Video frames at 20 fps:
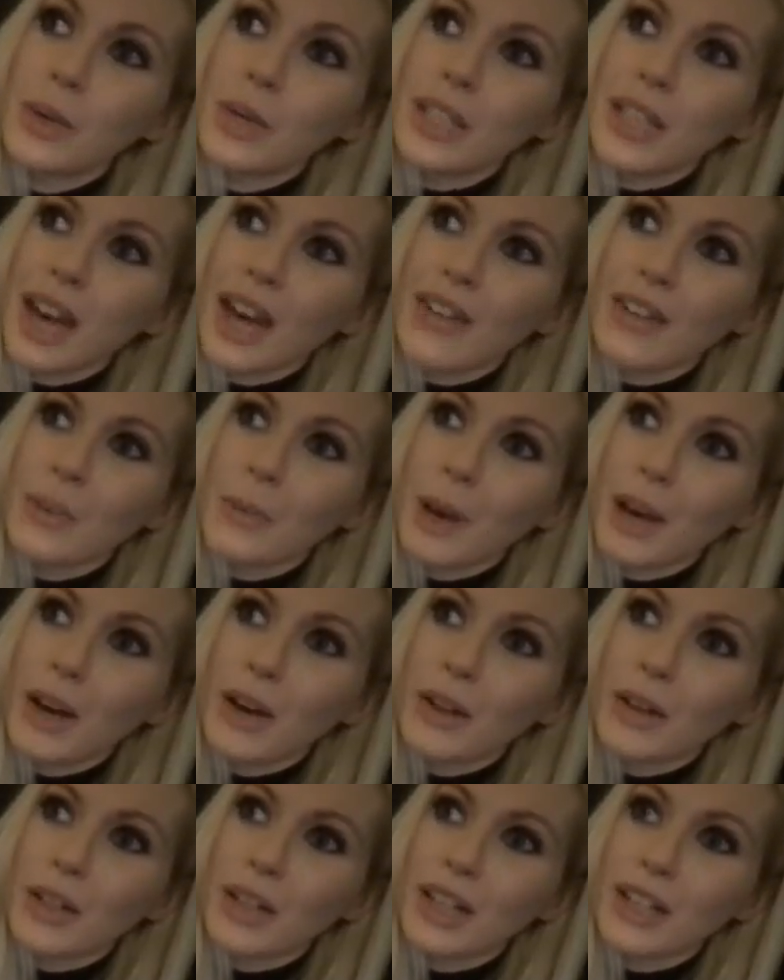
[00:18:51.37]
have
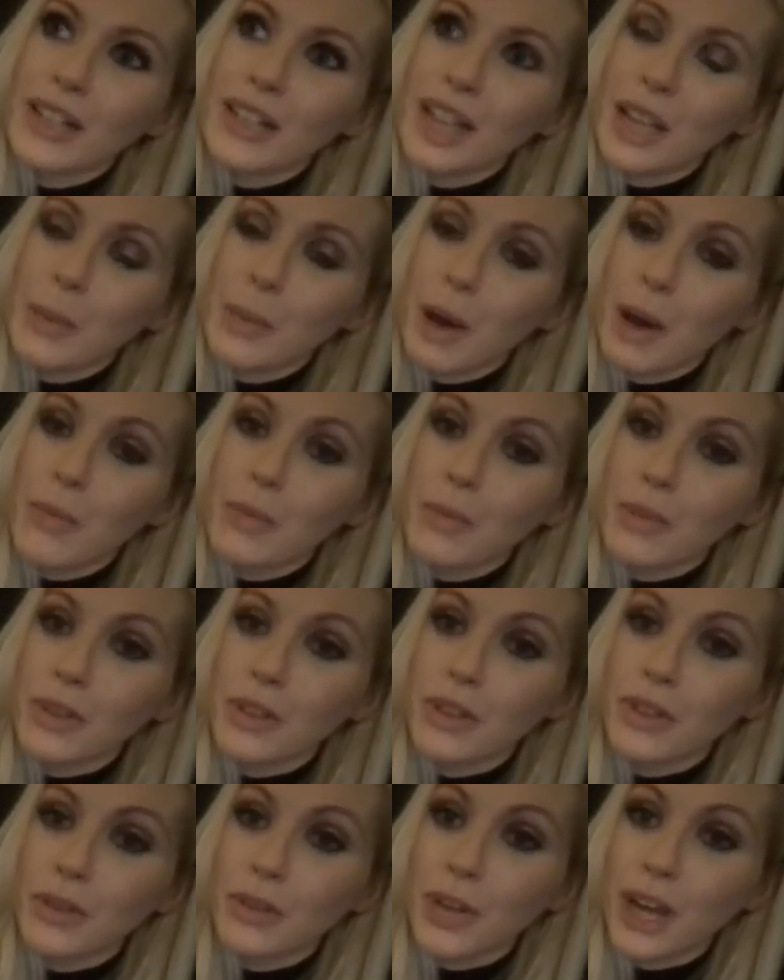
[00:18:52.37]
about I'd say about a
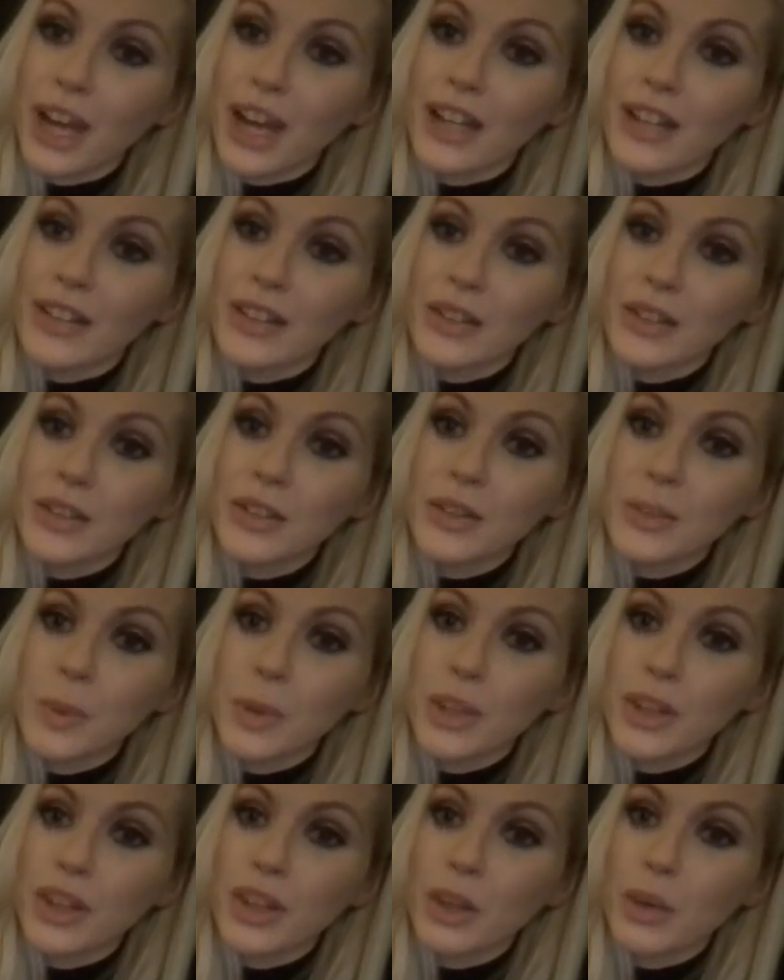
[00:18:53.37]
month of rehearsals,
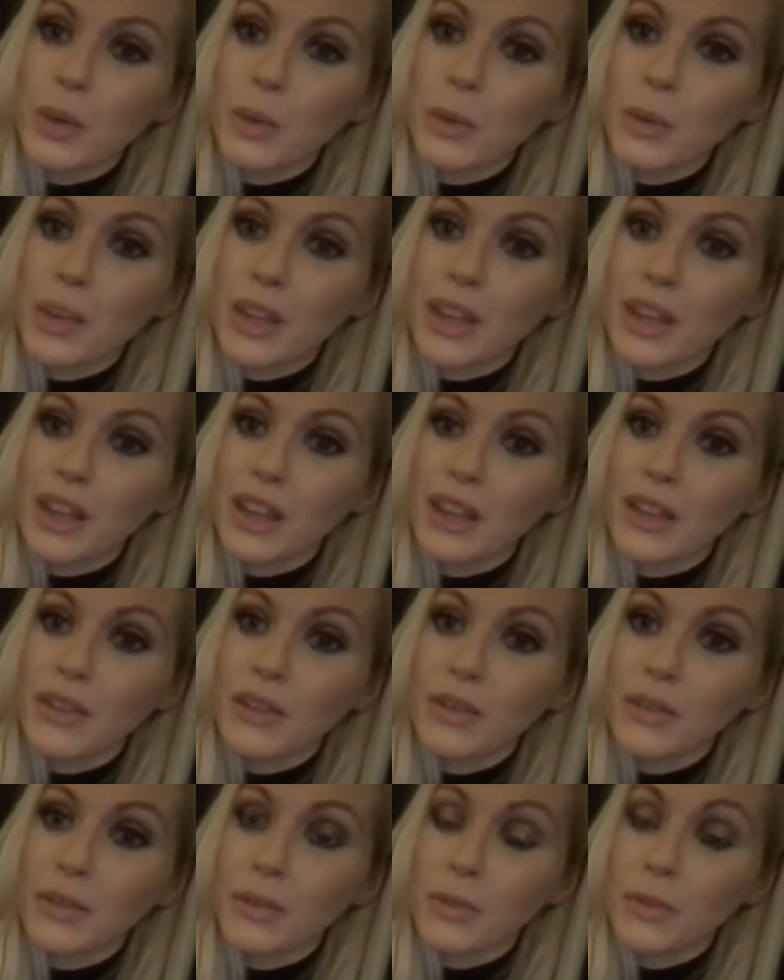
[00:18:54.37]
but they would be
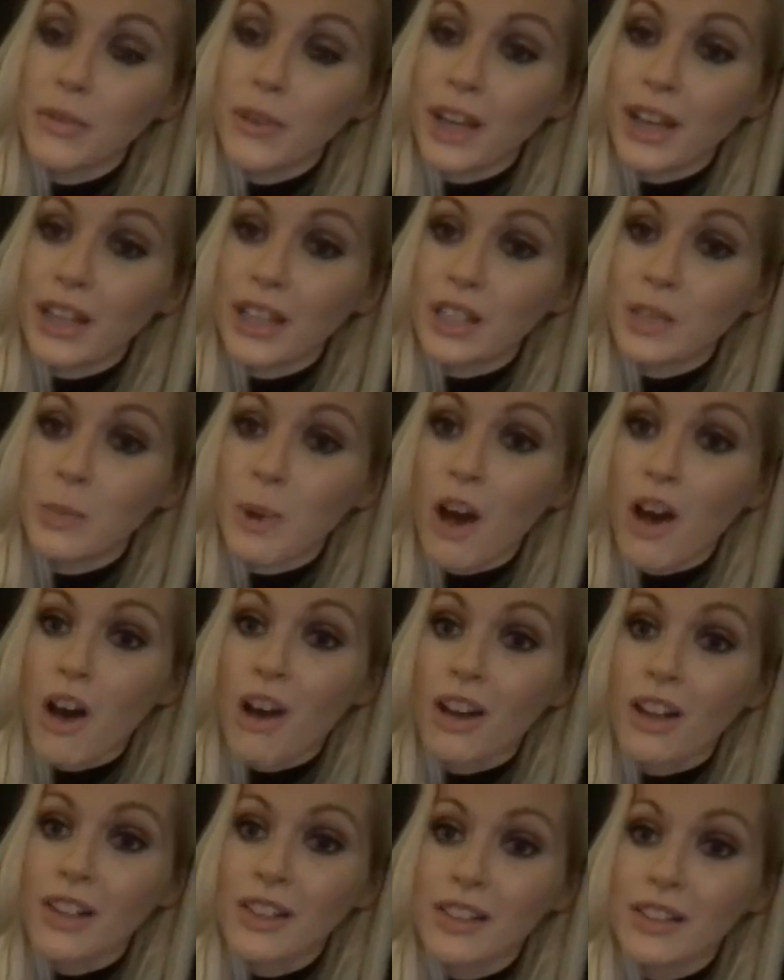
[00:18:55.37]
fairly
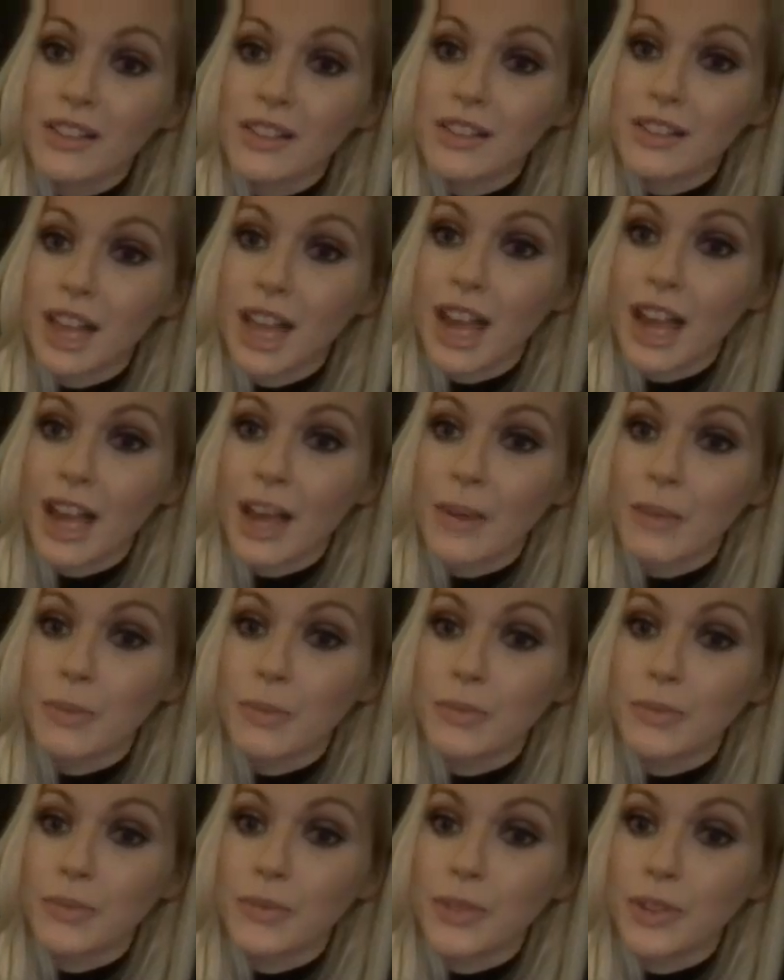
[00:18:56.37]
sparse
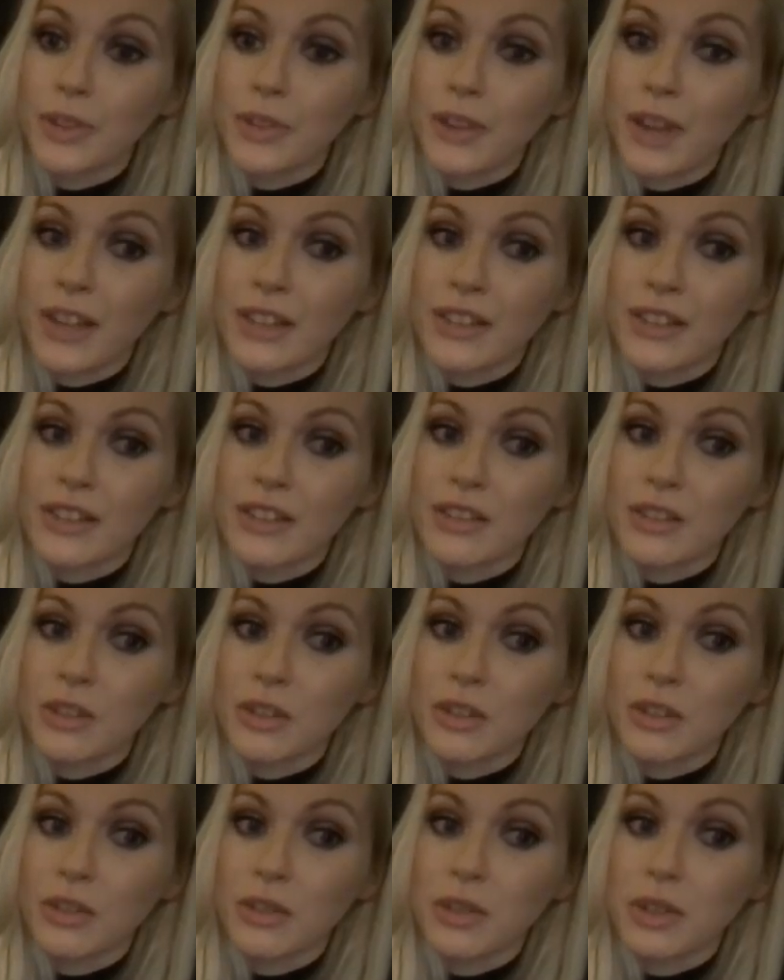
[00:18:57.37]
for the first
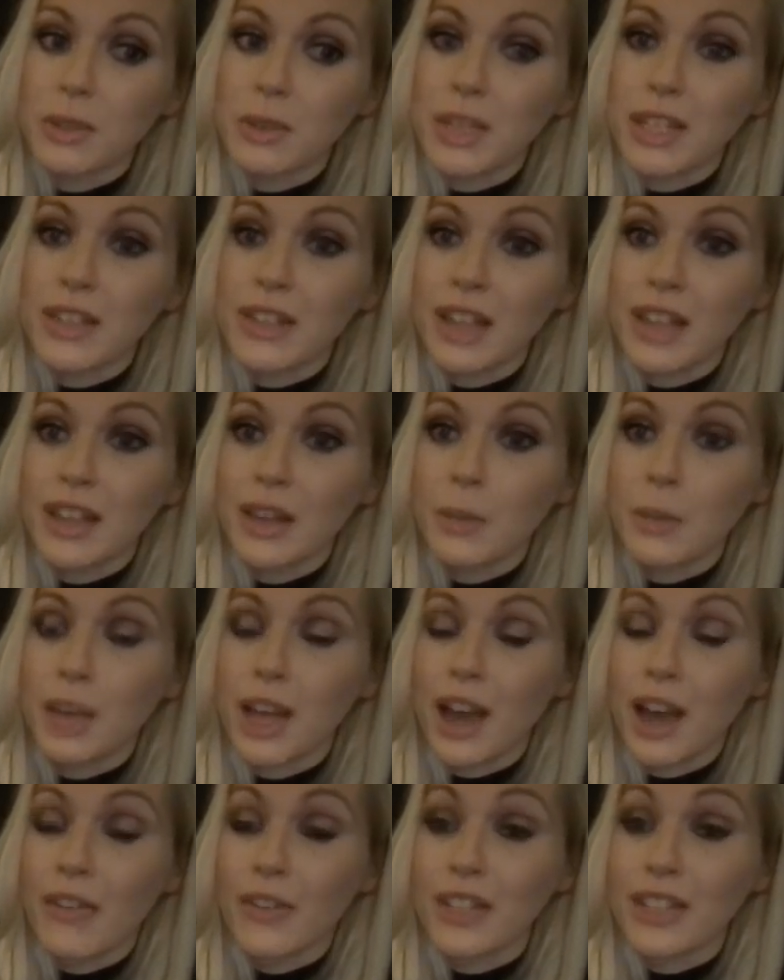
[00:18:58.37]
sort of 3 weeks, and then we
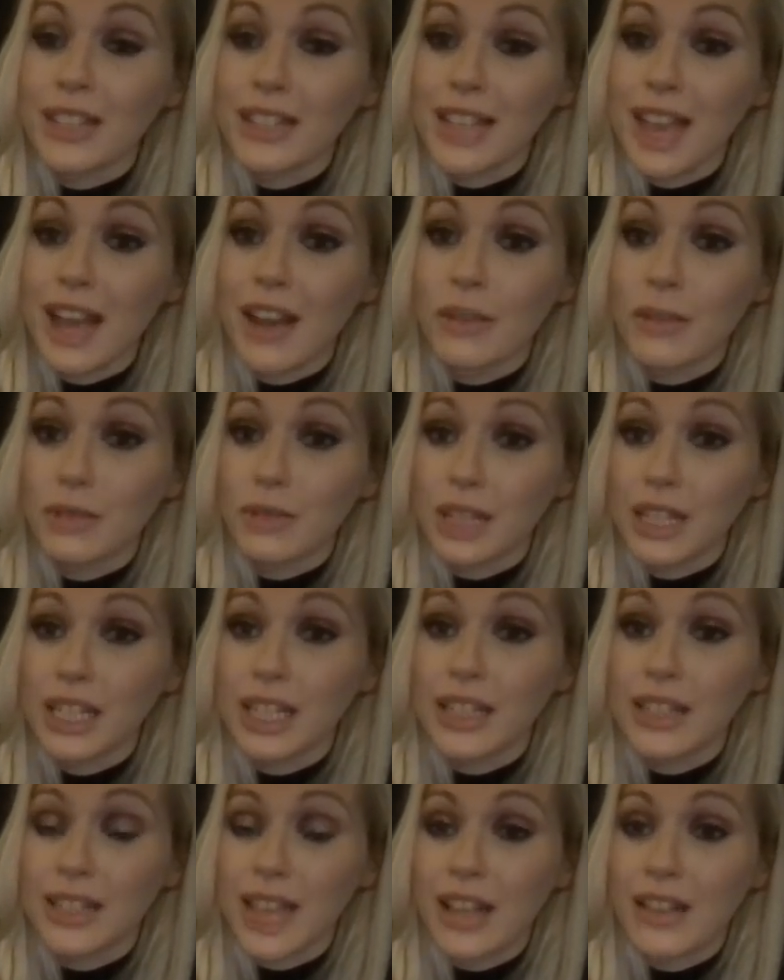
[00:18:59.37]
have a
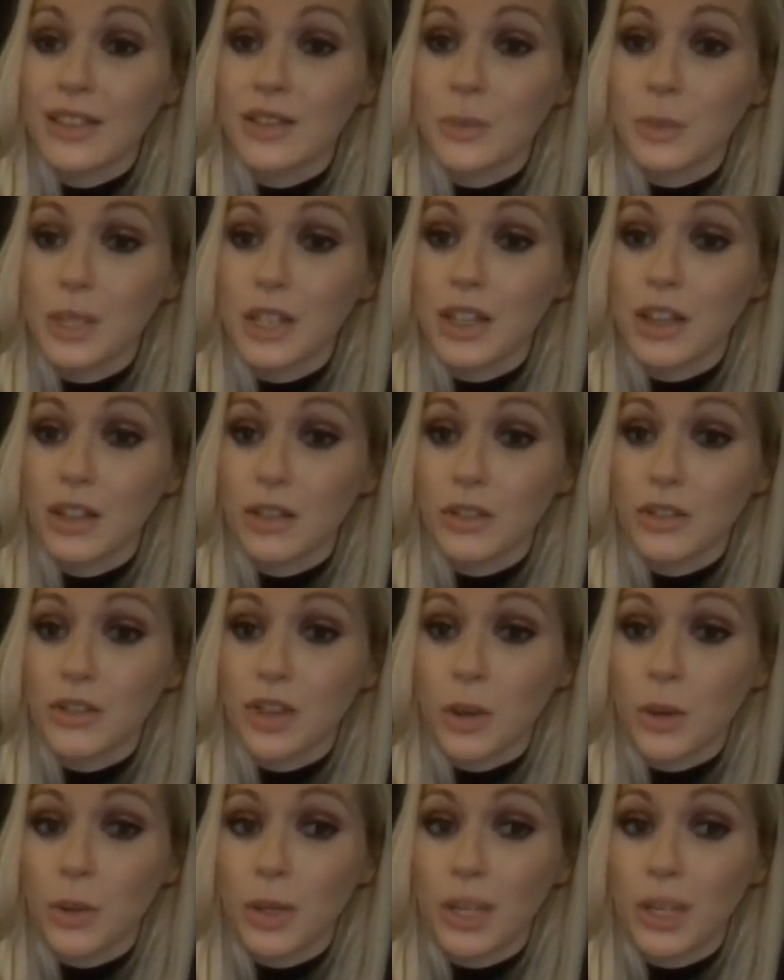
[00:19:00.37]
really intense week on show